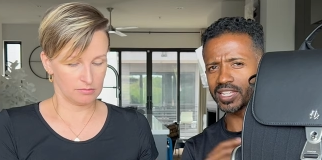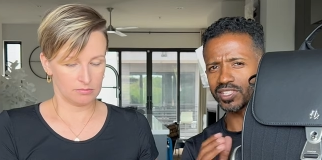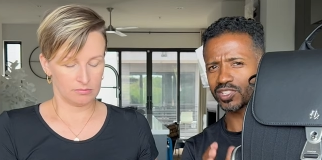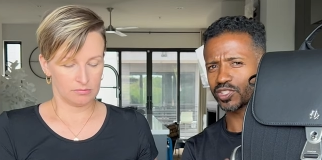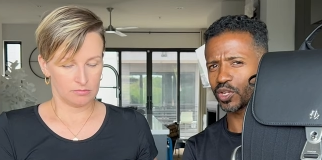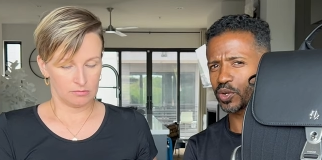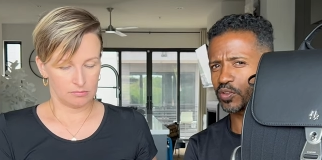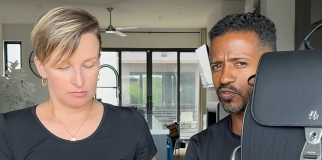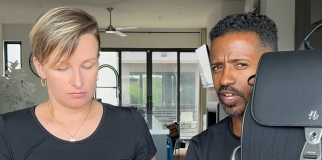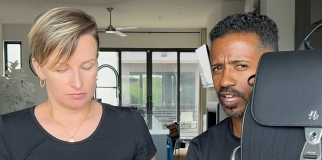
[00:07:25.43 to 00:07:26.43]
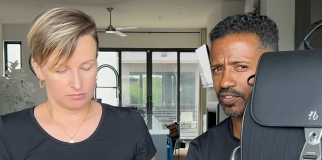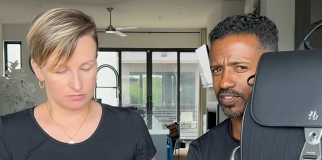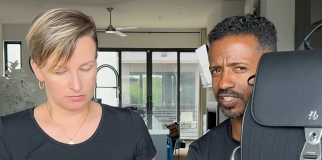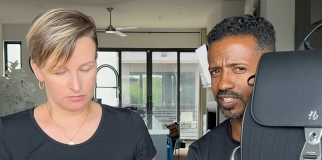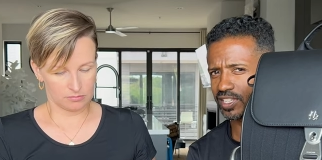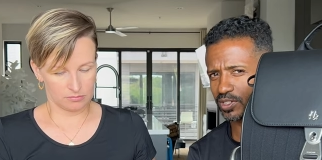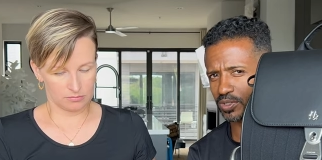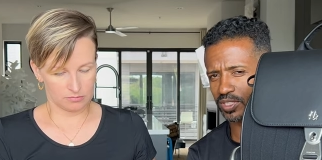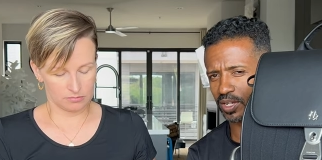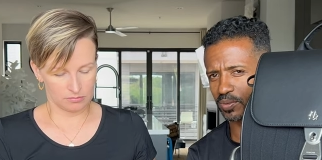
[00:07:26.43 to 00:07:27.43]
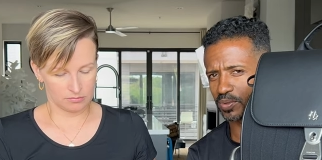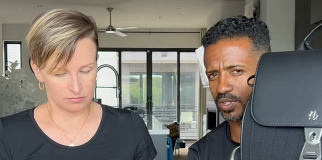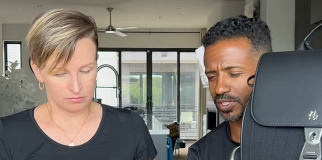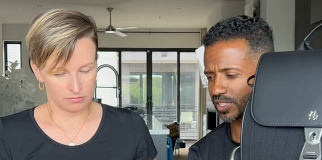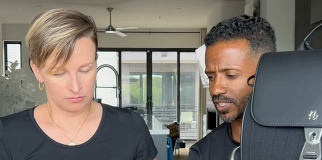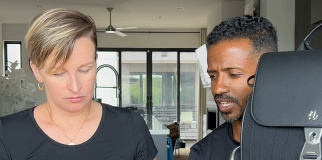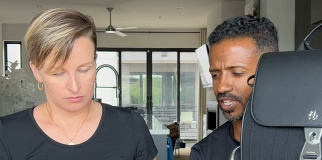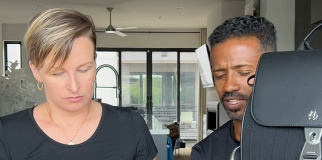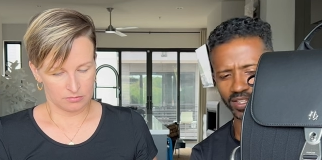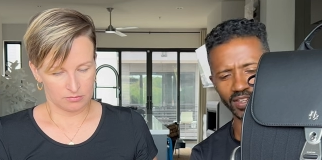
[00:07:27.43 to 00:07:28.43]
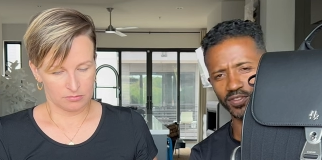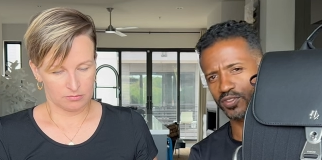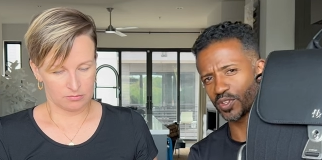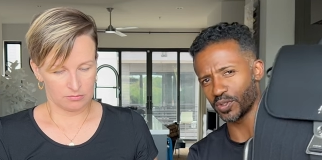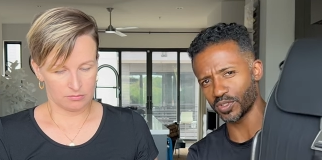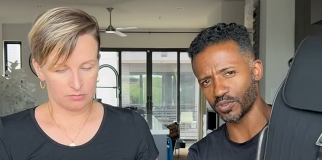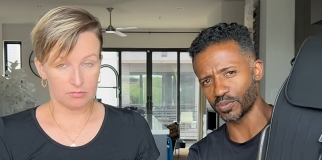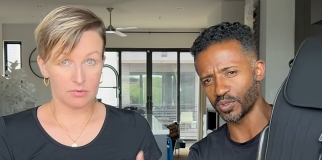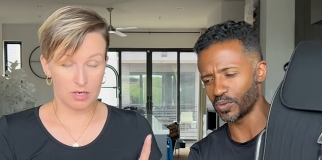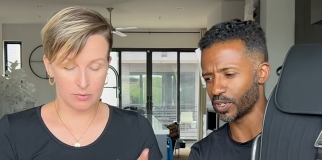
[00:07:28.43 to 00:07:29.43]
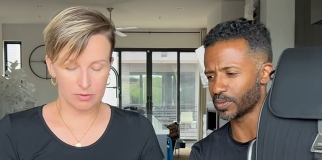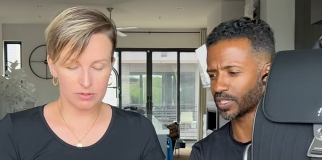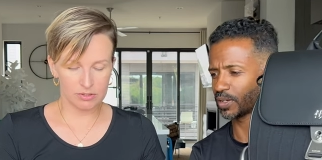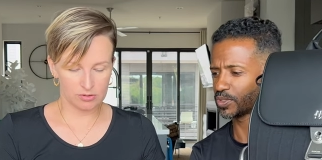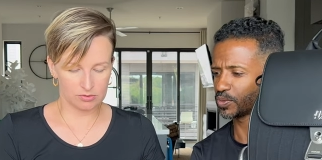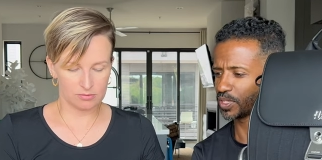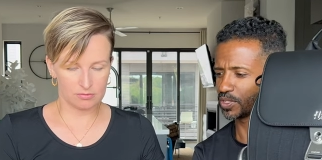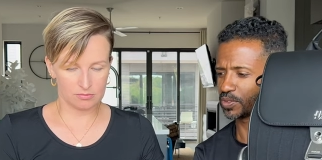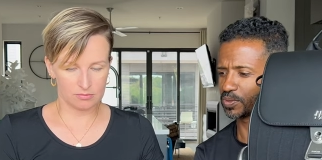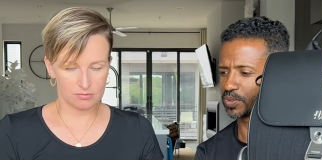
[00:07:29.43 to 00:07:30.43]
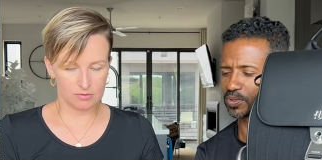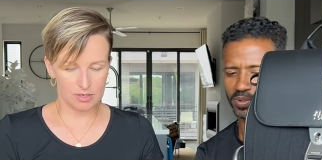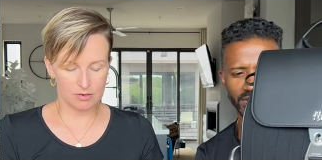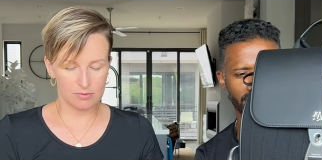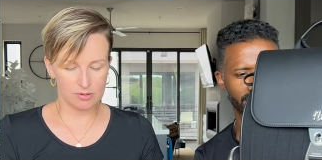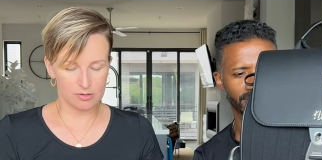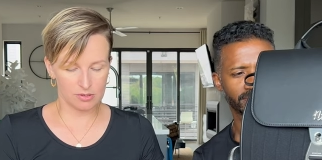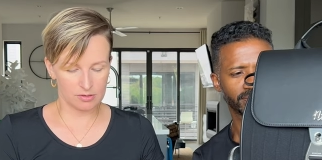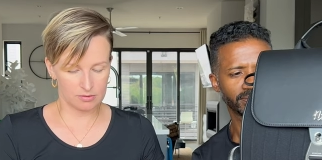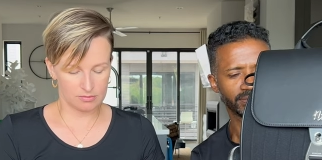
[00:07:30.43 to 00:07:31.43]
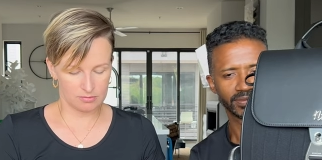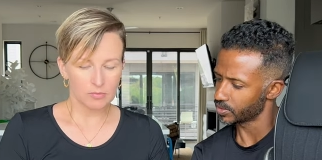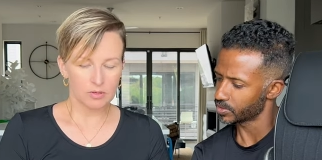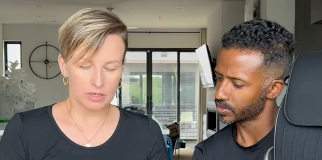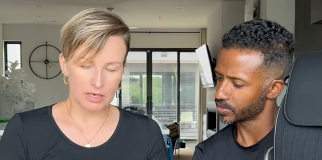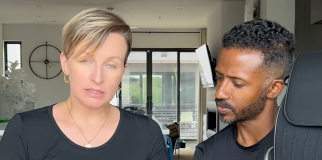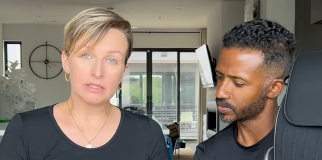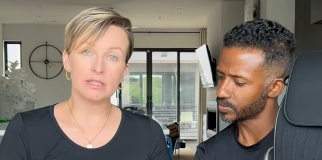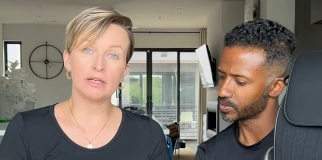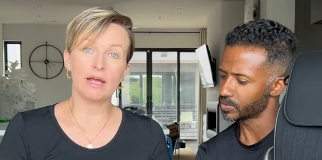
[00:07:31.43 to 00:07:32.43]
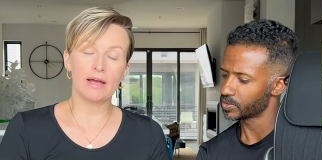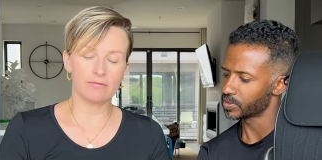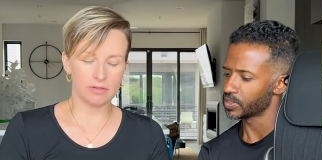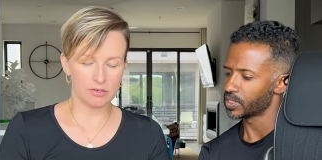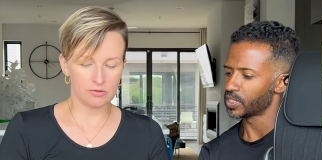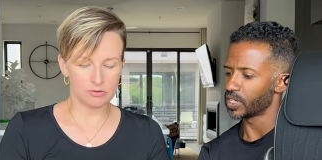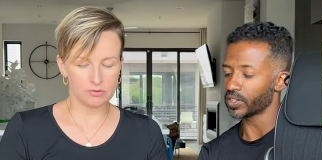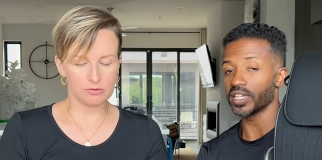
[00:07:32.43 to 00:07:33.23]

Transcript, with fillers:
Speaker 1: it's 35 liters, I want to say, if we can go to the Rimowa
Speaker 2: website, which we can do real quick. Now I'll look. 19.5 liters.
Speaker 1: Okay,